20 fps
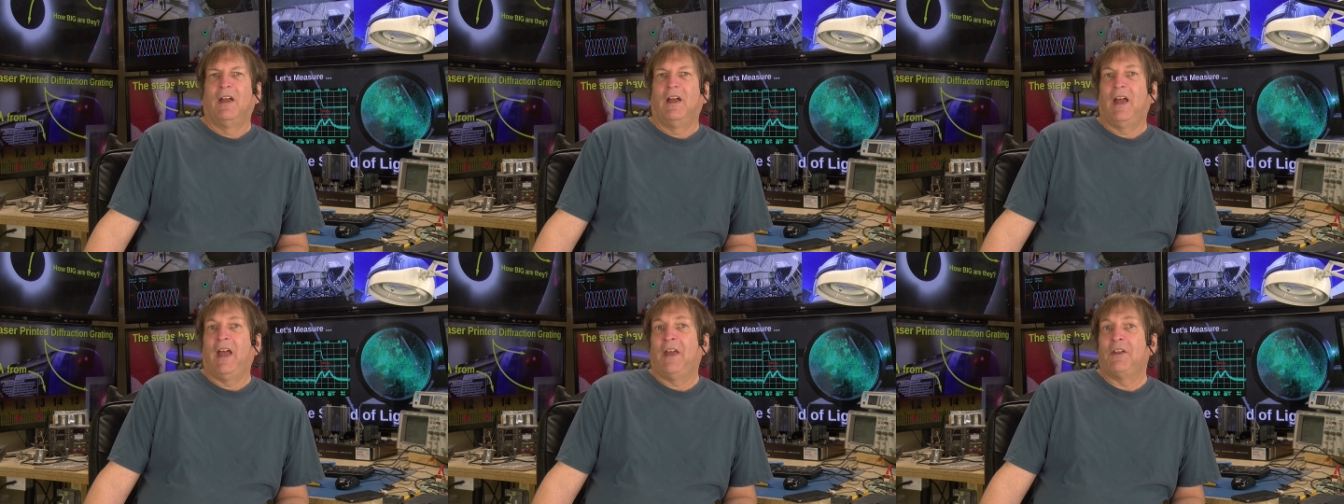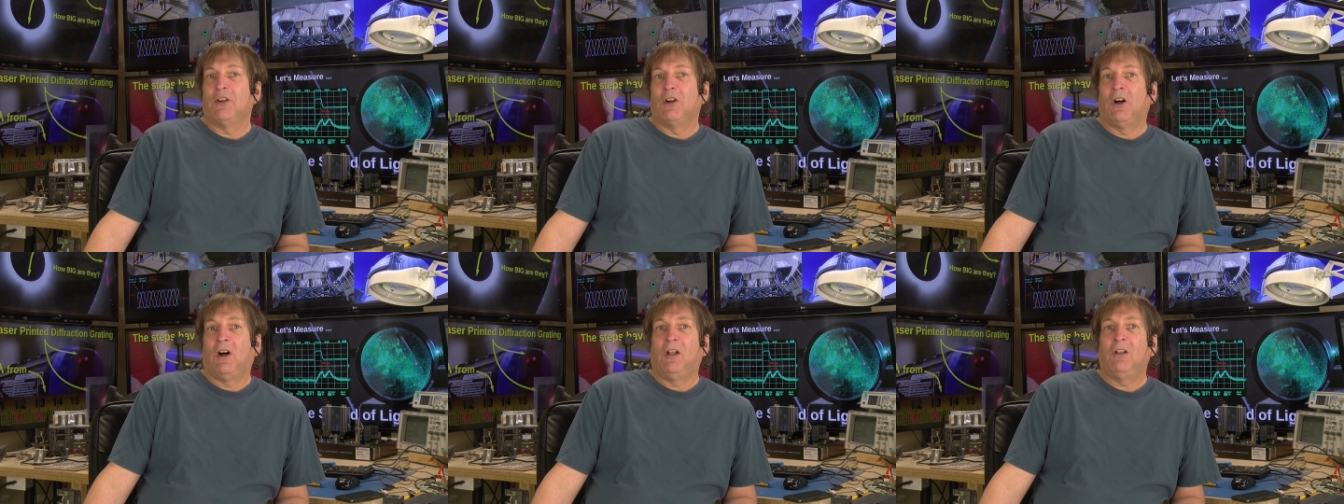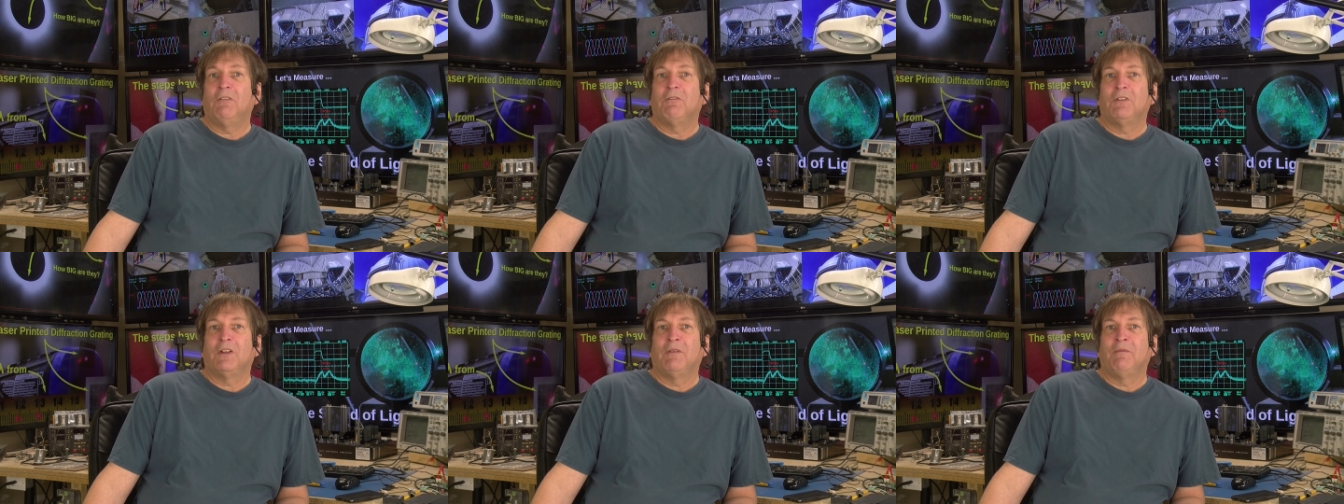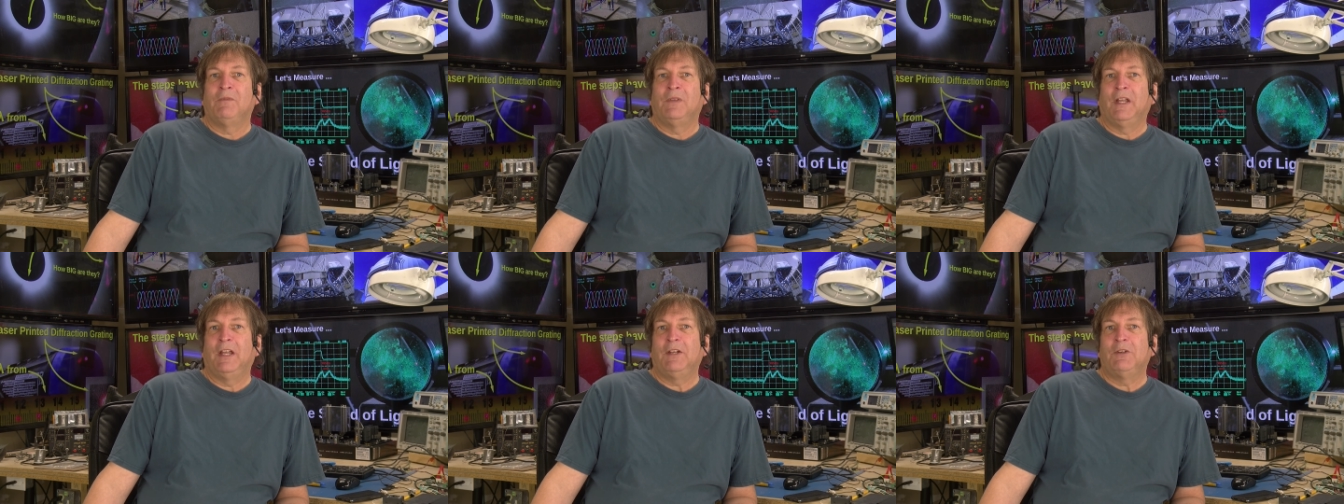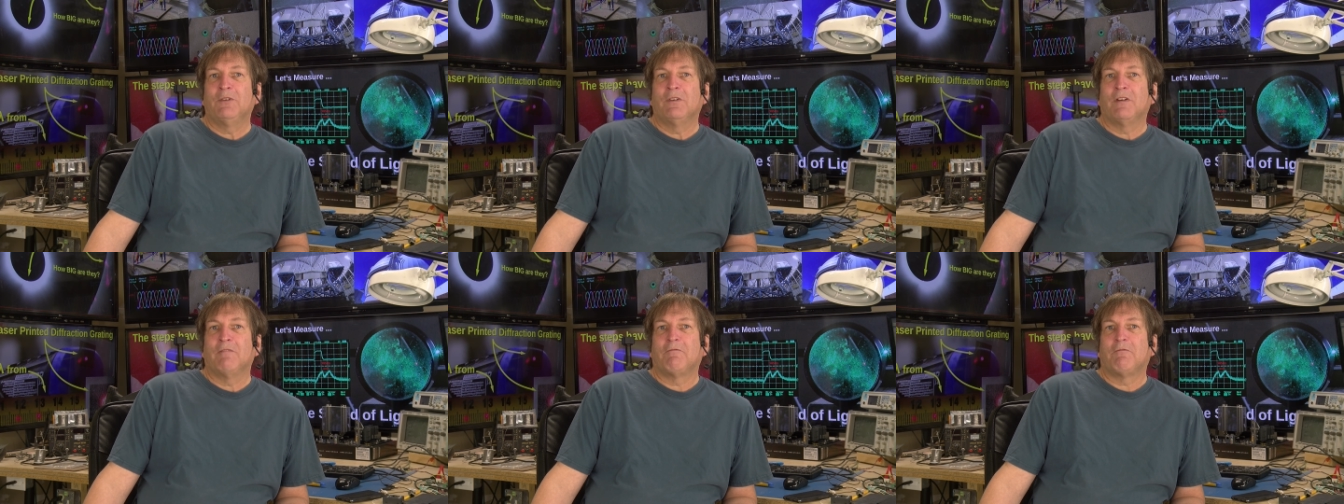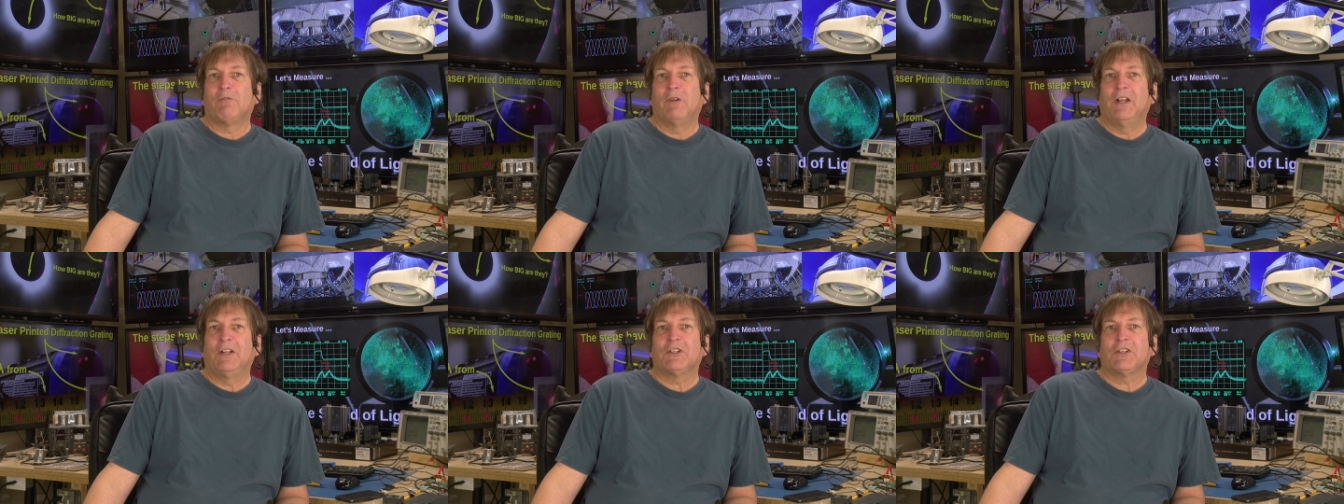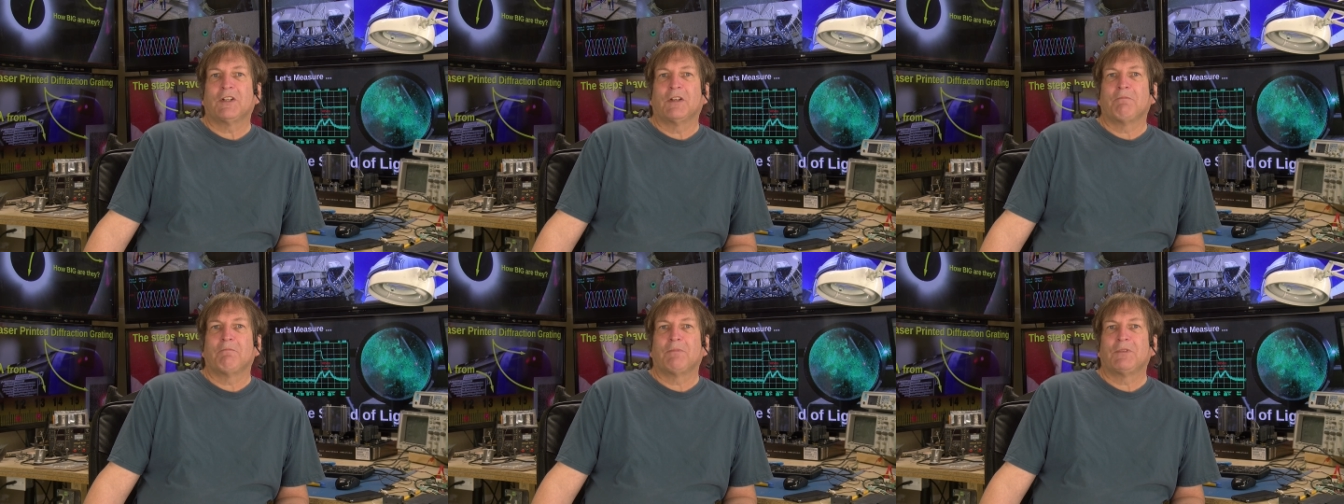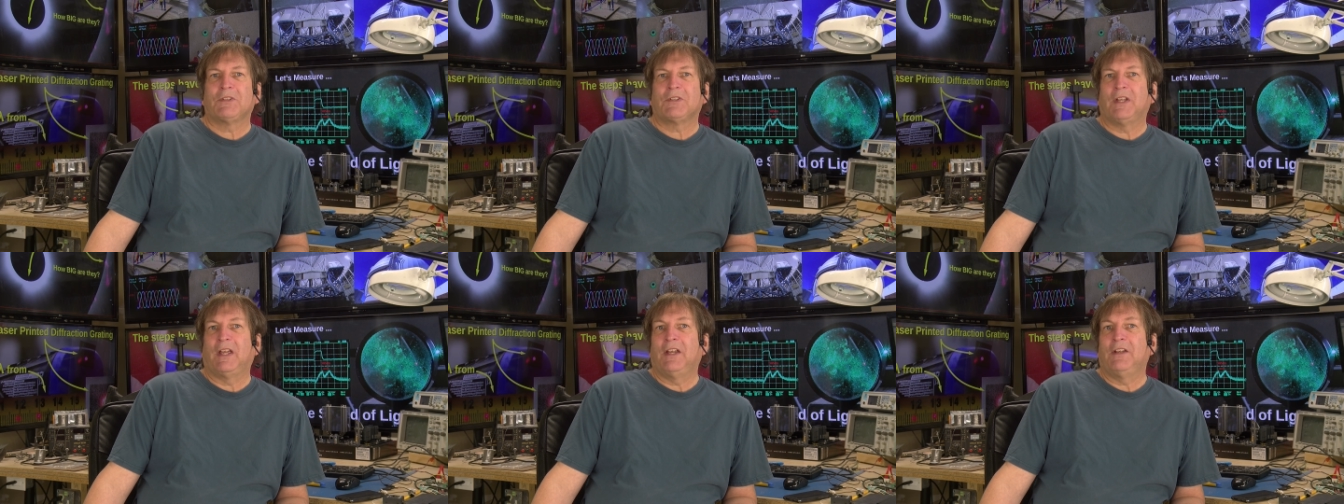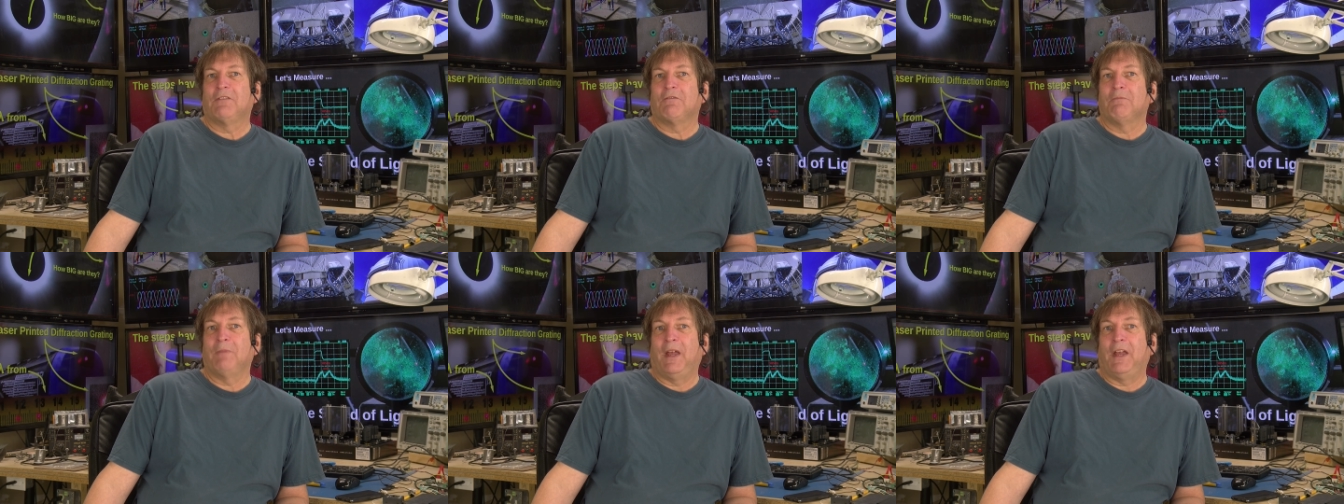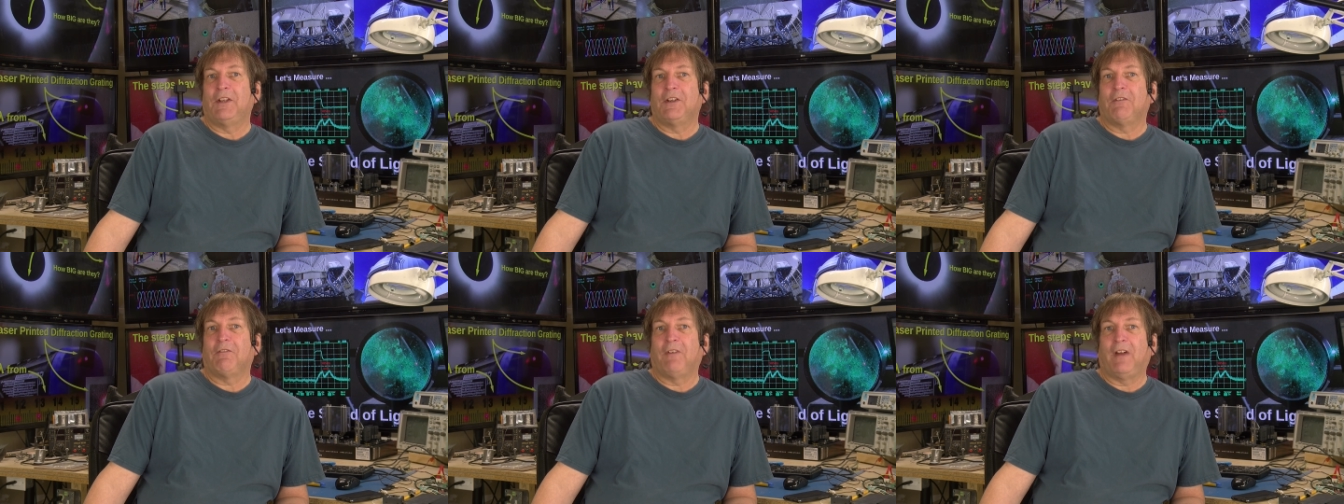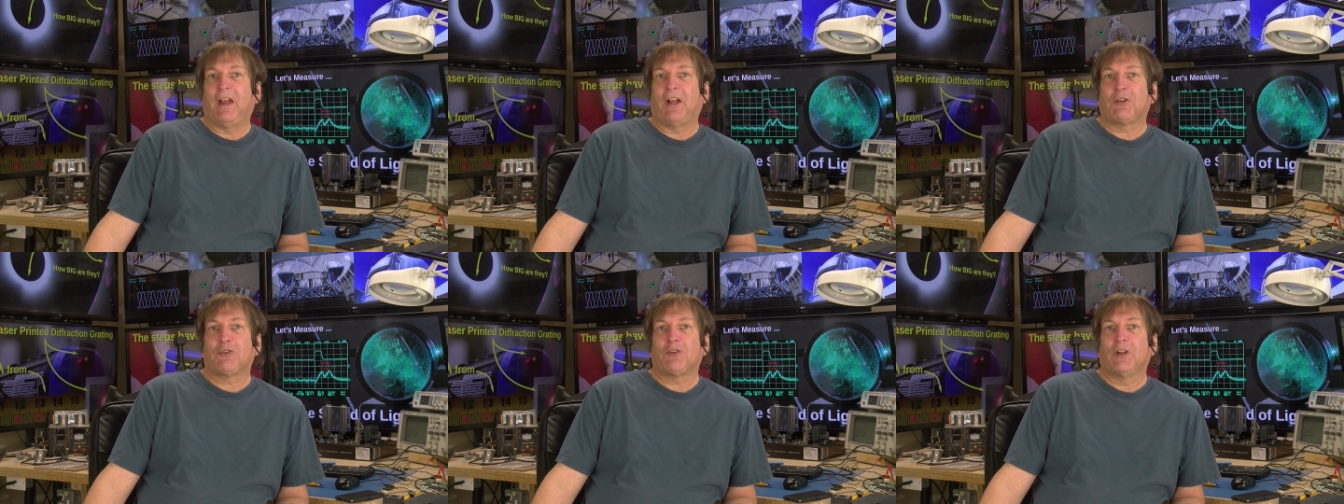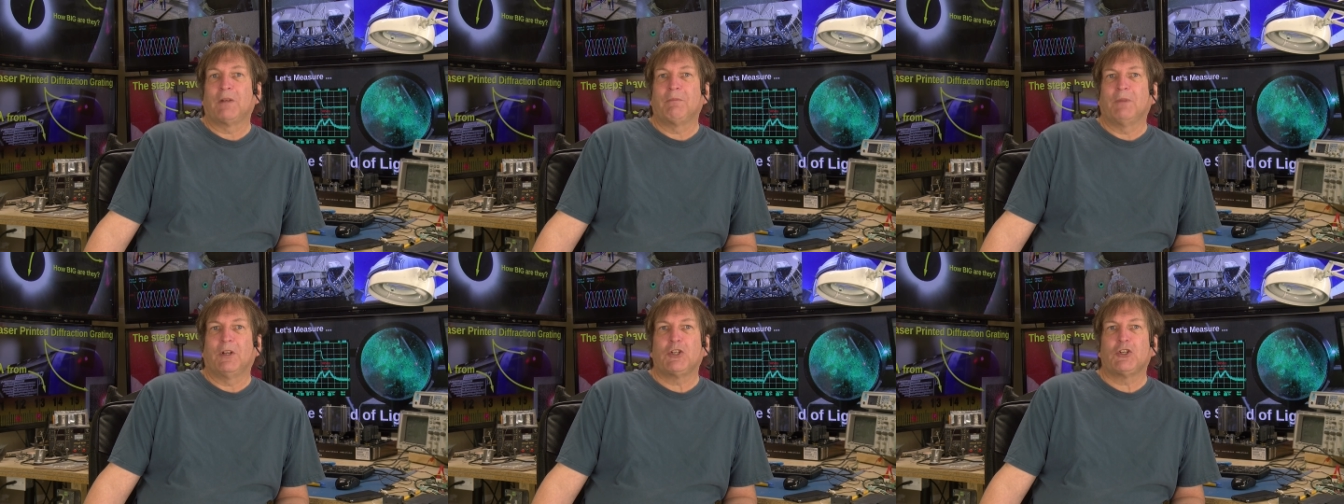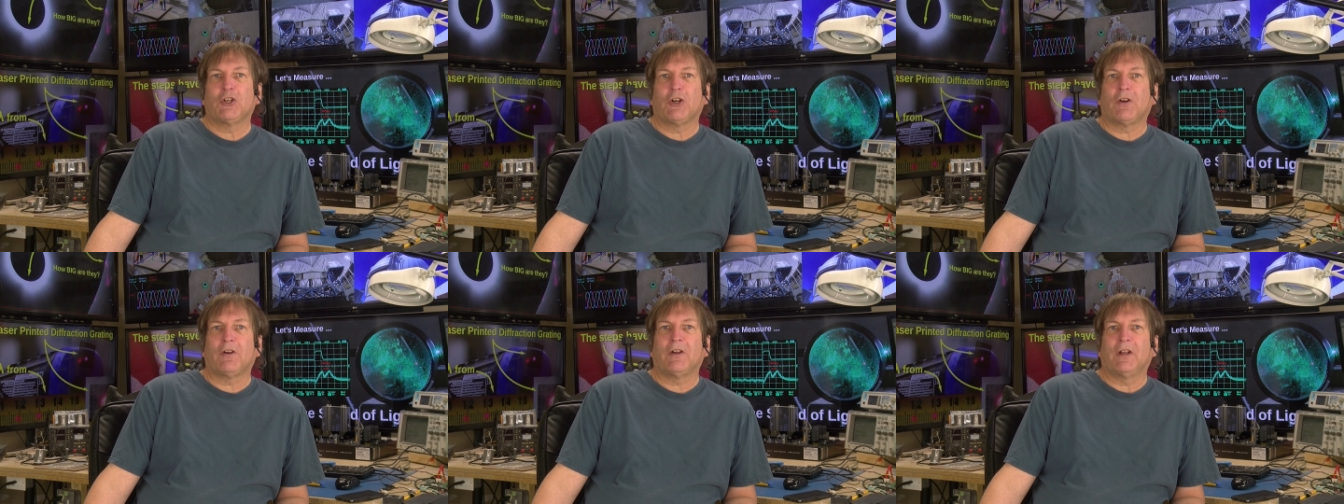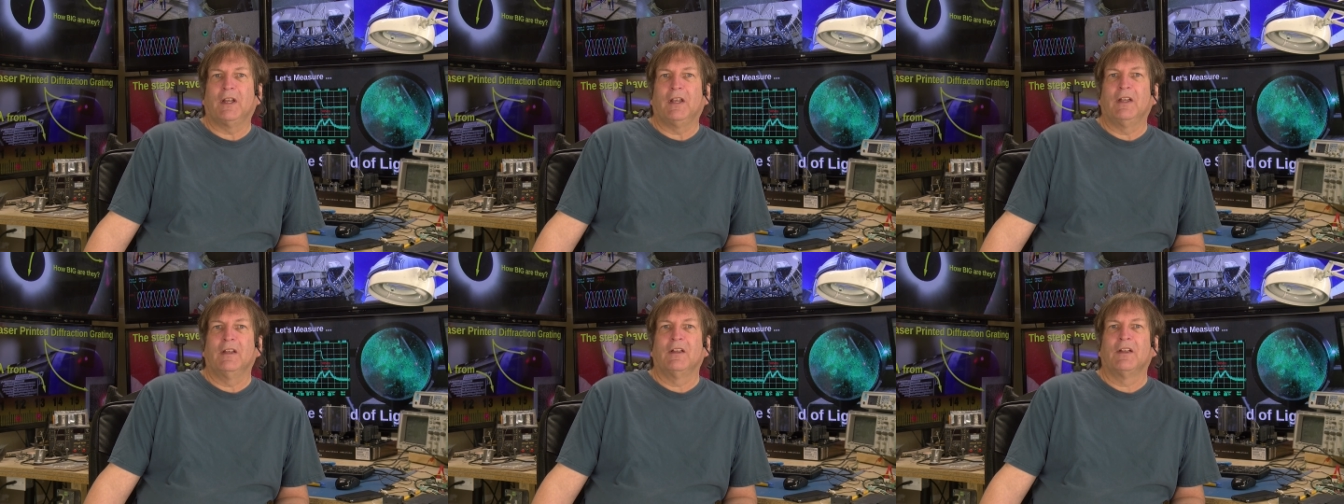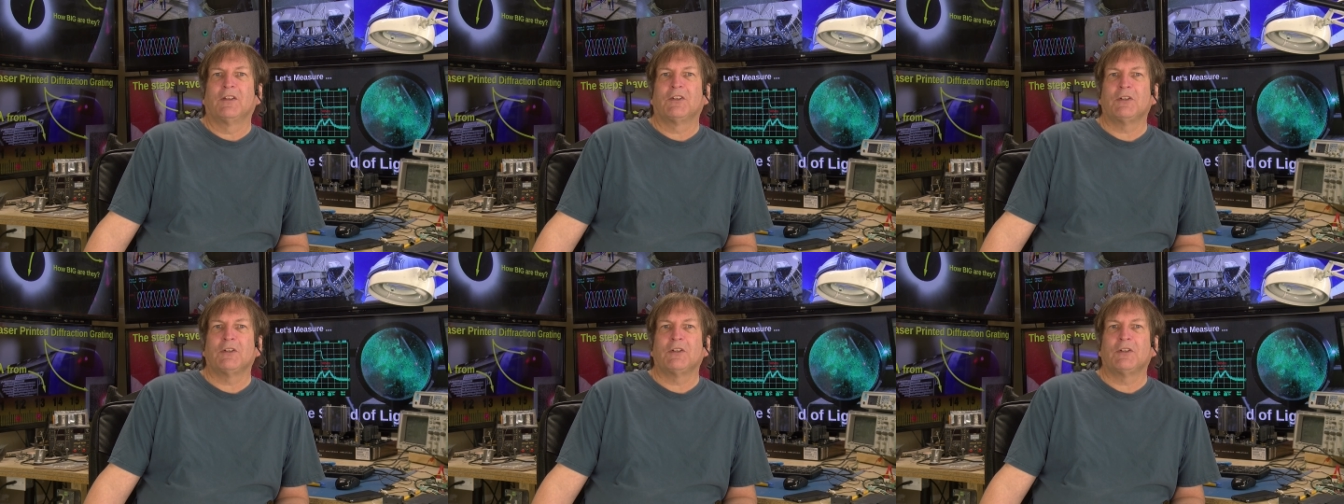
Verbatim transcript: And all of them need to have reached a state of manufacturing maturity